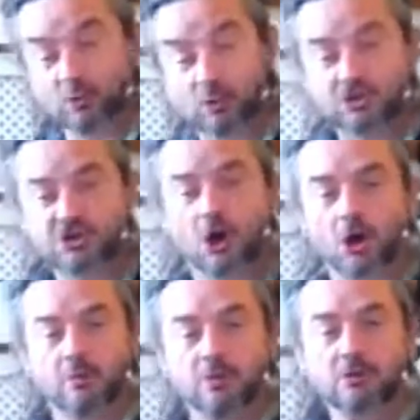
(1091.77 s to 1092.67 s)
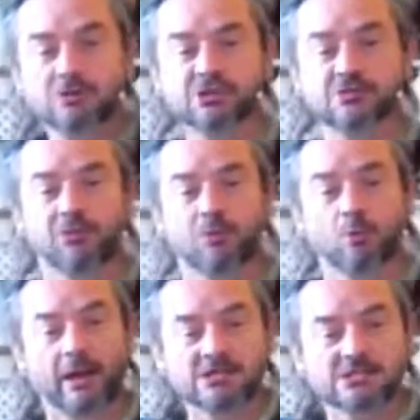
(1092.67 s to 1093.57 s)
the job so that the
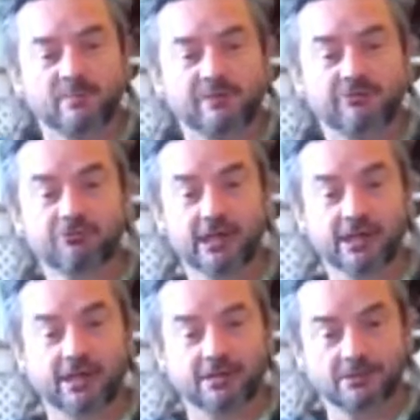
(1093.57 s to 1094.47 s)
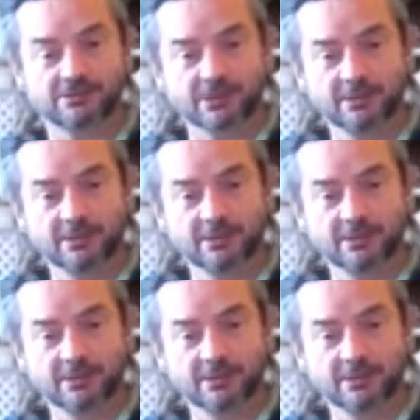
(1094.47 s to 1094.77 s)
wings can be free. See,